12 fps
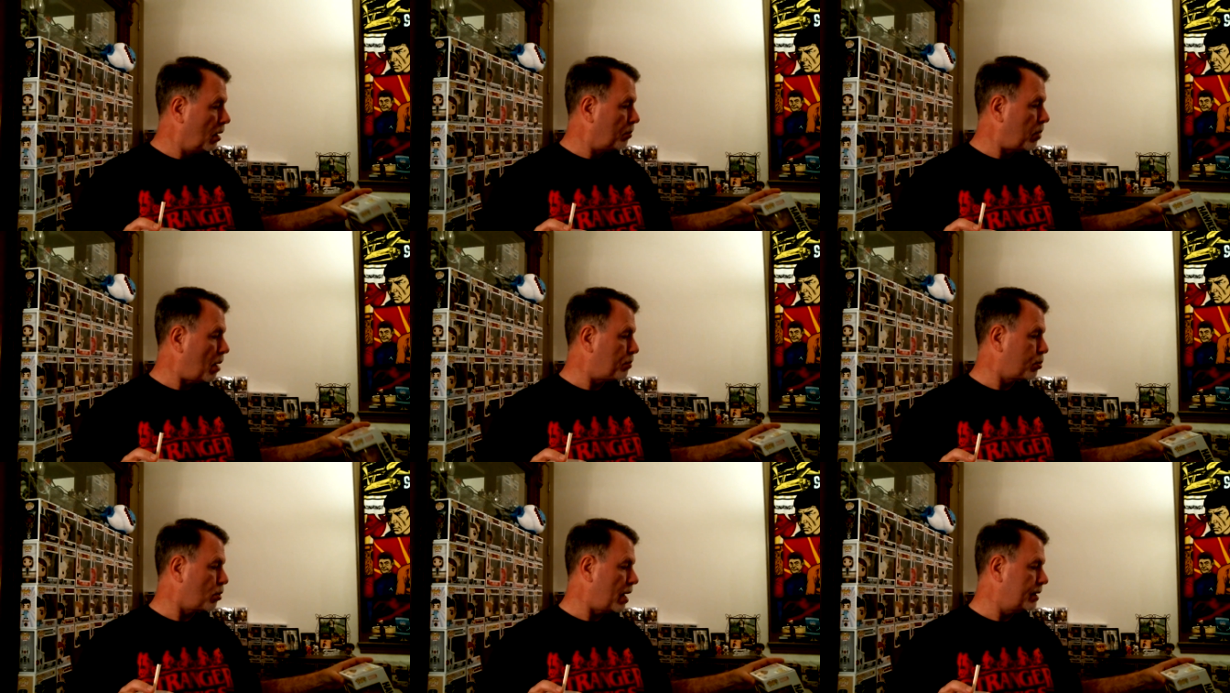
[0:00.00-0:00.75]
top
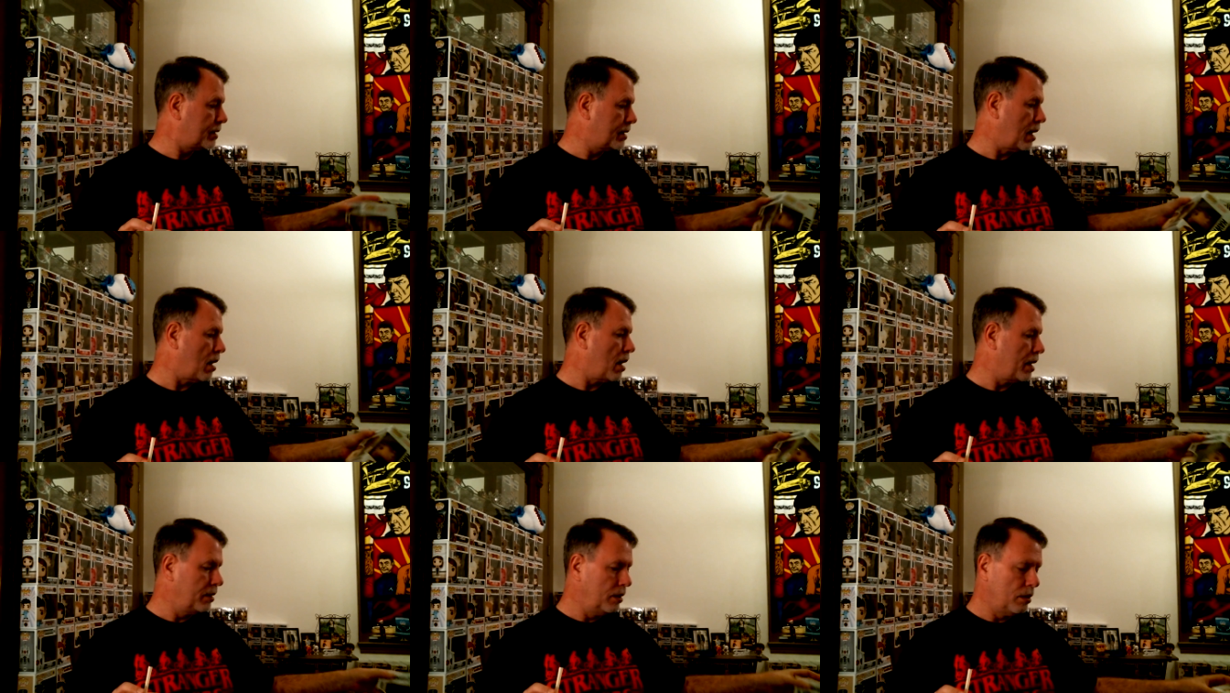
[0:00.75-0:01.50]
price
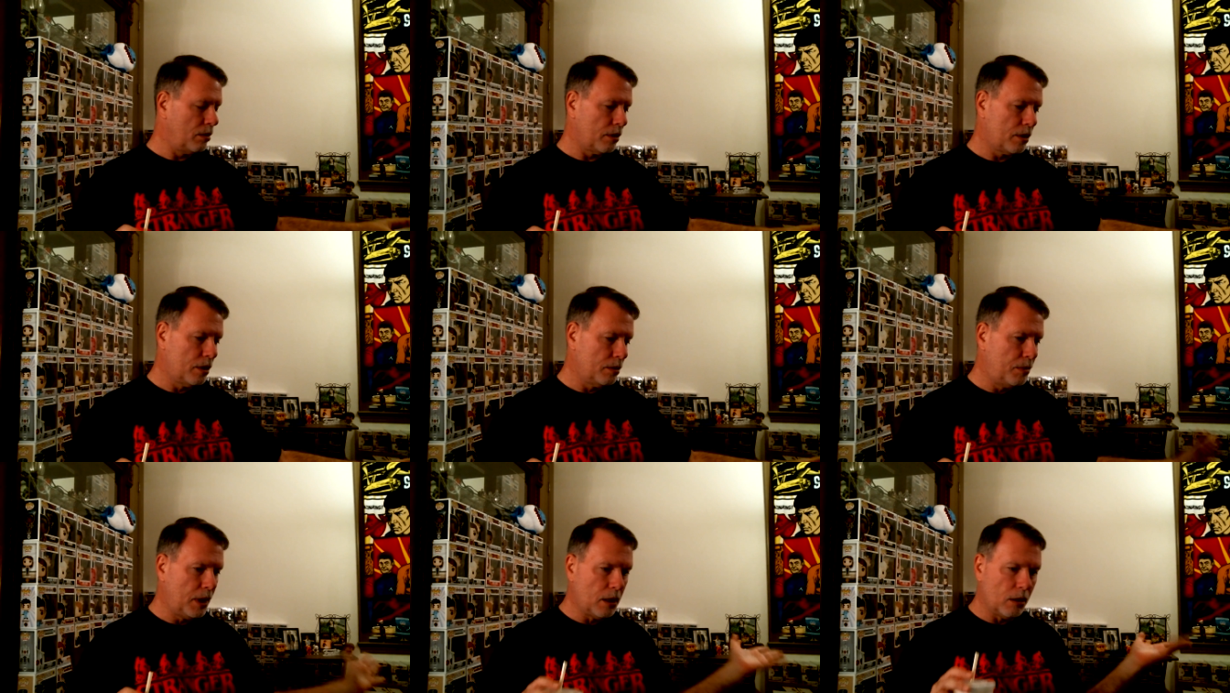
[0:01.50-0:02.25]
guide, you know, it could
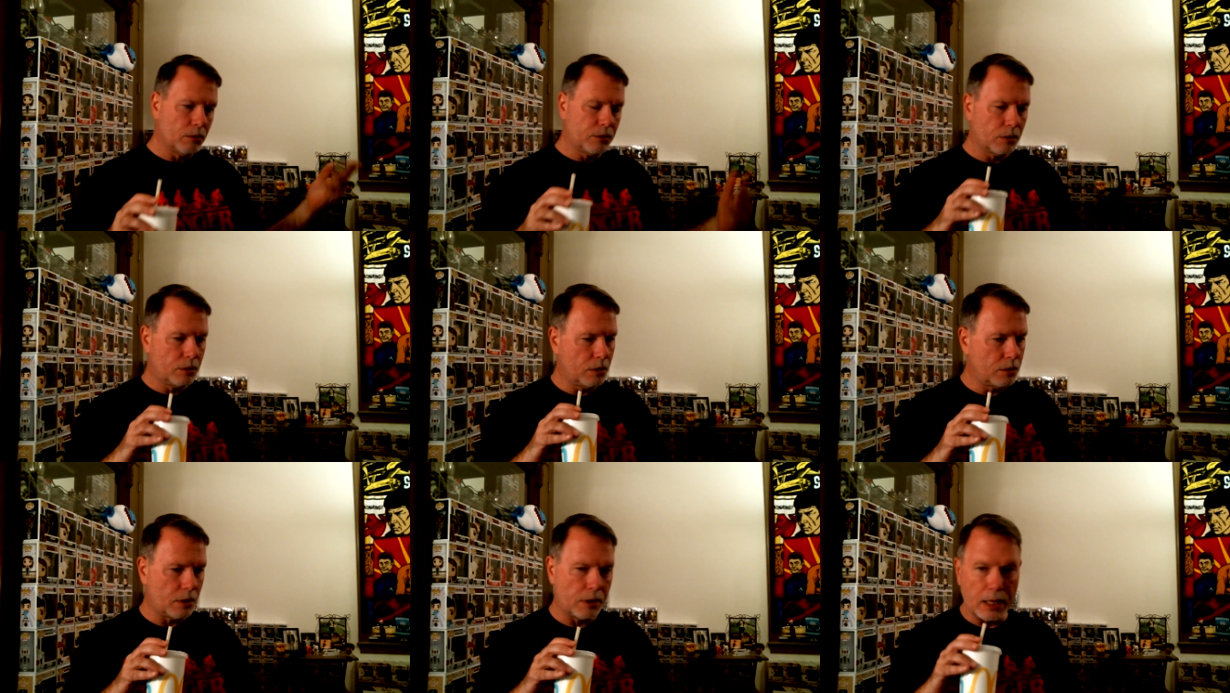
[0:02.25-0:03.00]
be closer
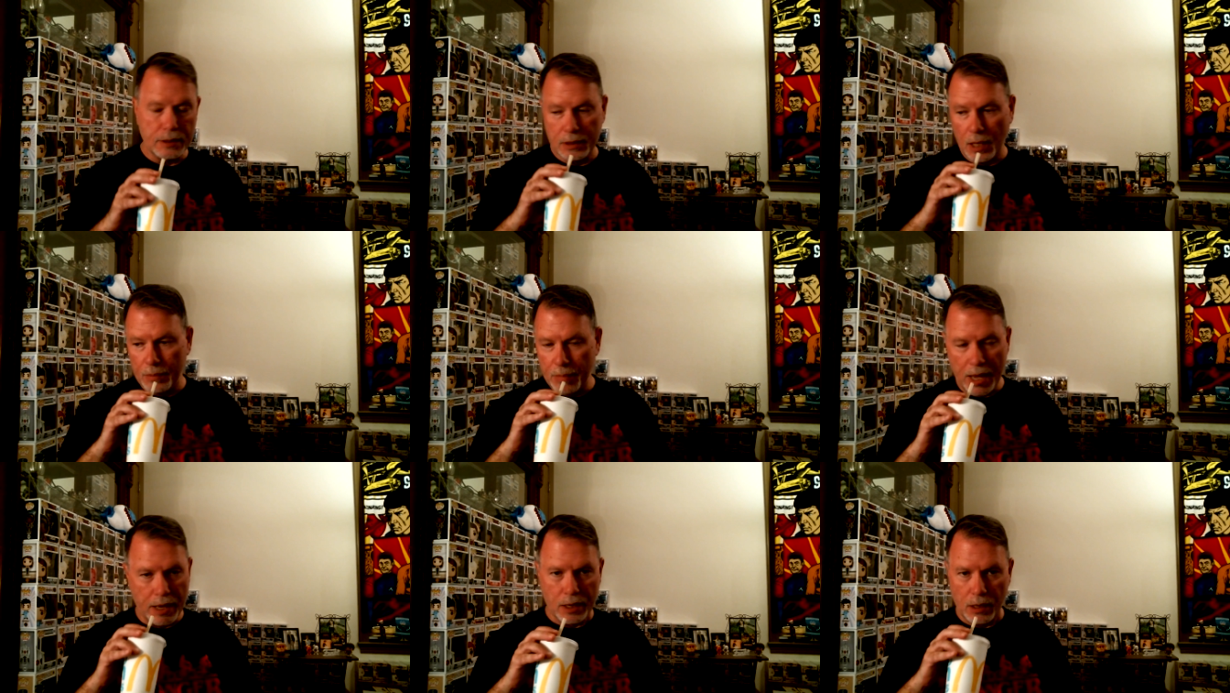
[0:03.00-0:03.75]
to. So that's not
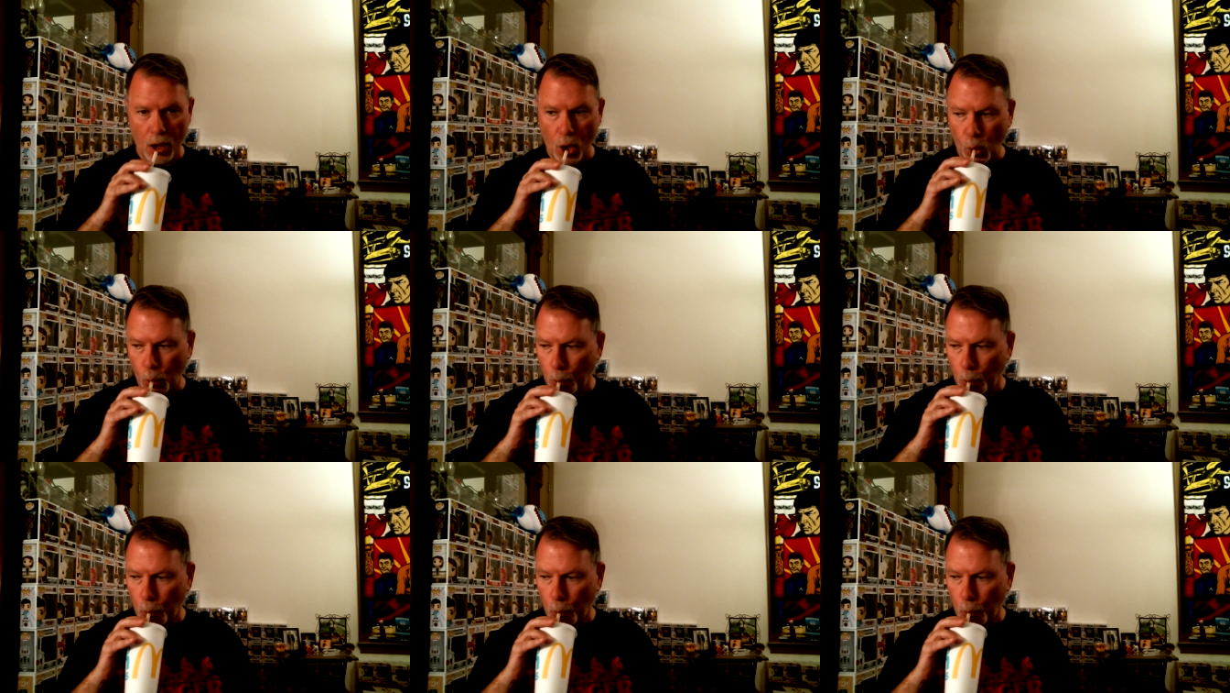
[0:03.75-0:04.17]
bad at all.